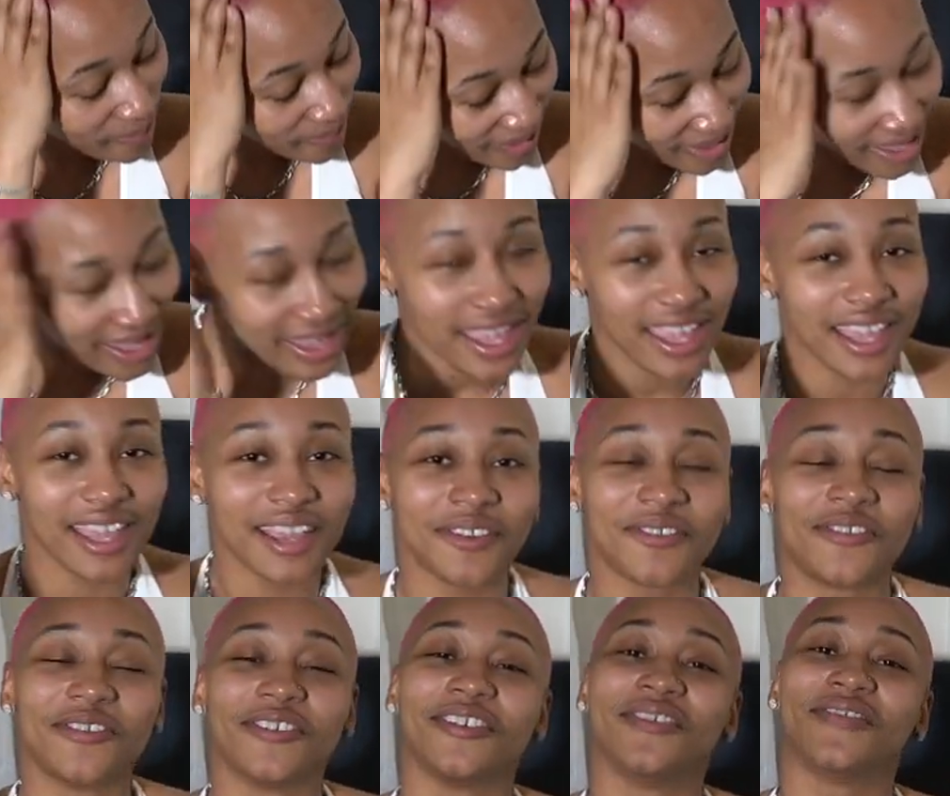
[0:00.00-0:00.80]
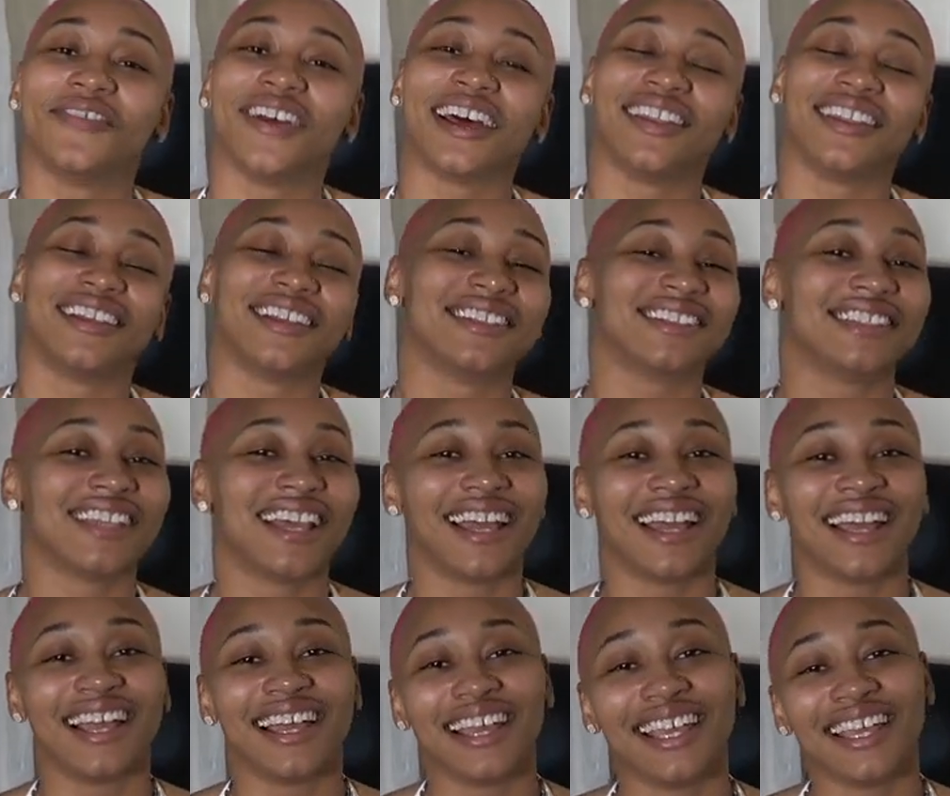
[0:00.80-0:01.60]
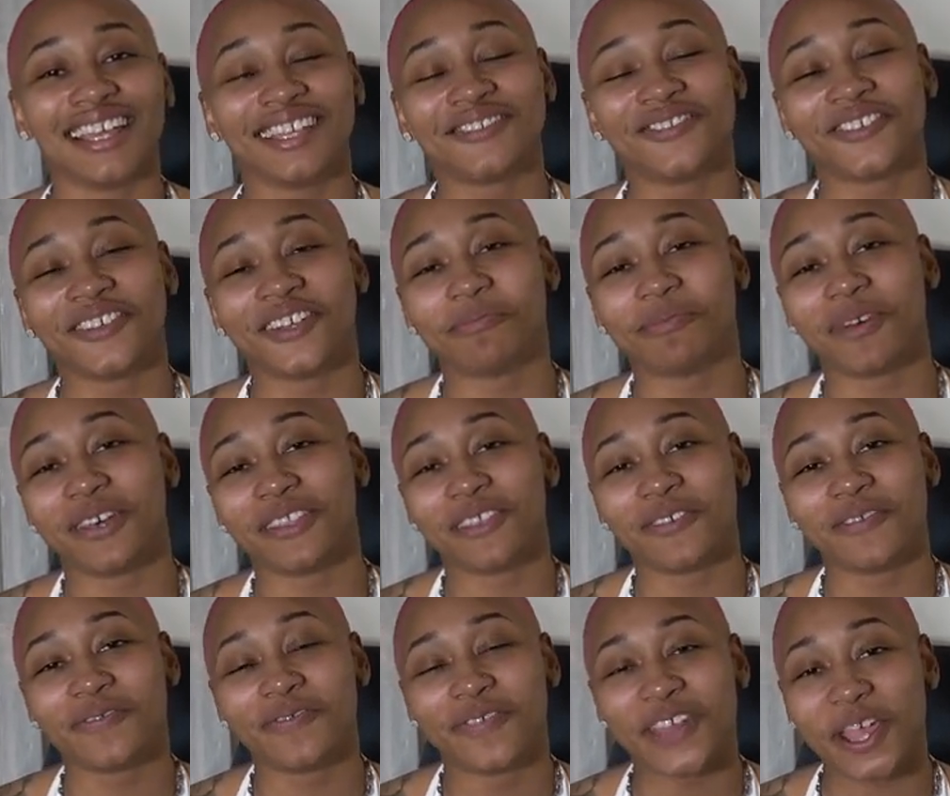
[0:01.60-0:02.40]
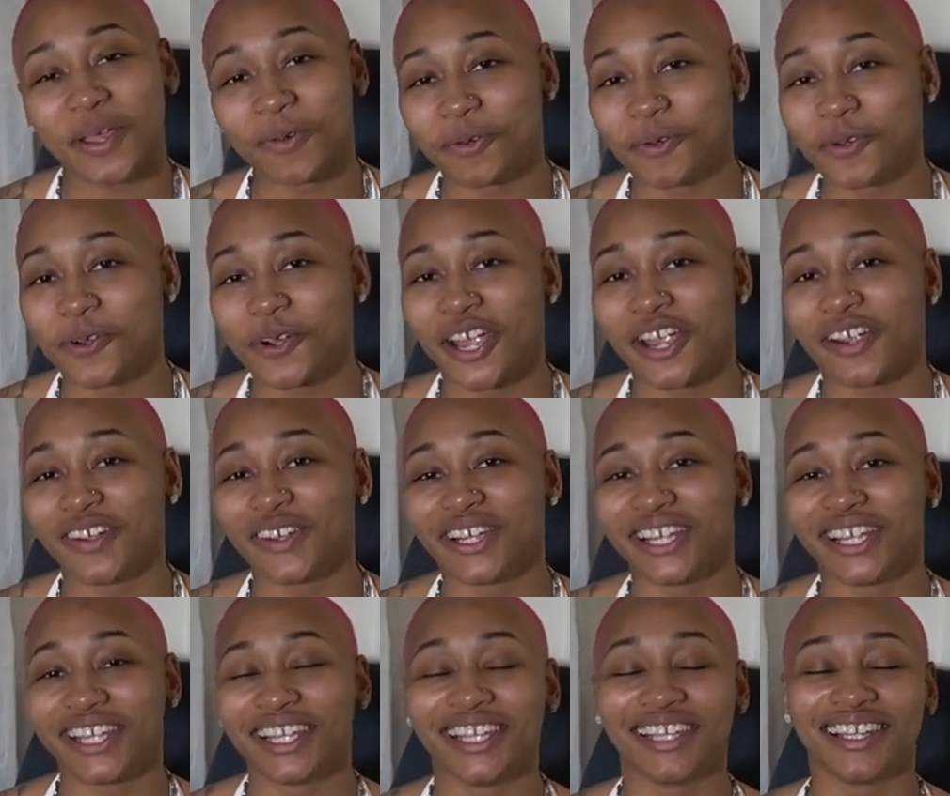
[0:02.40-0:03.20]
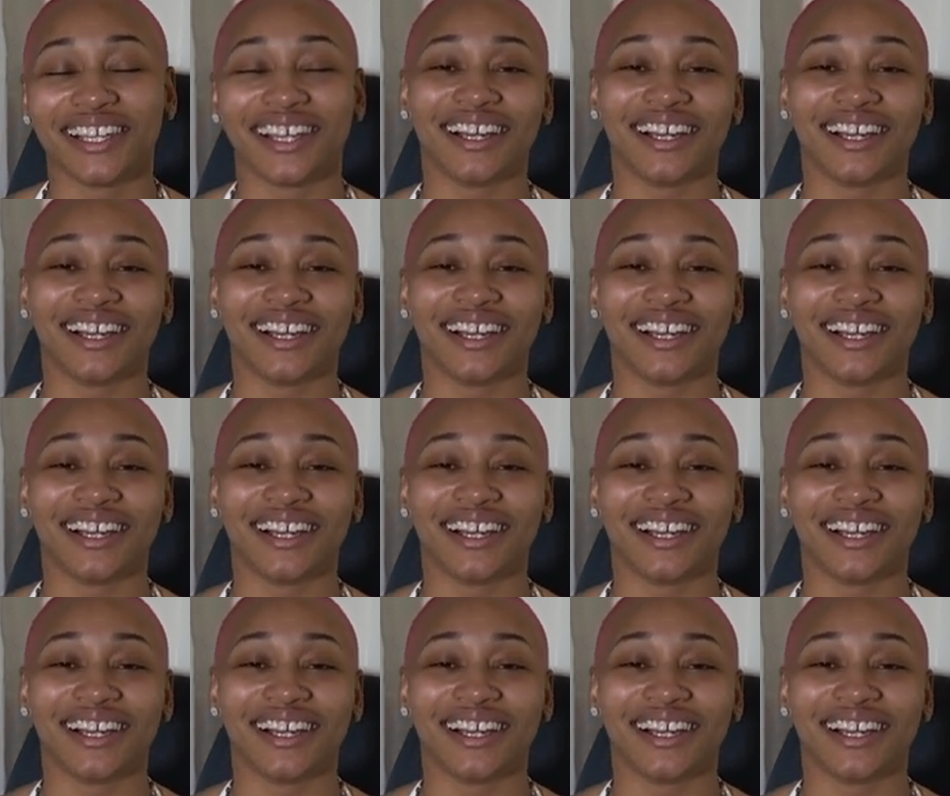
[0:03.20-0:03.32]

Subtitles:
pink for Valentine's for the month of February.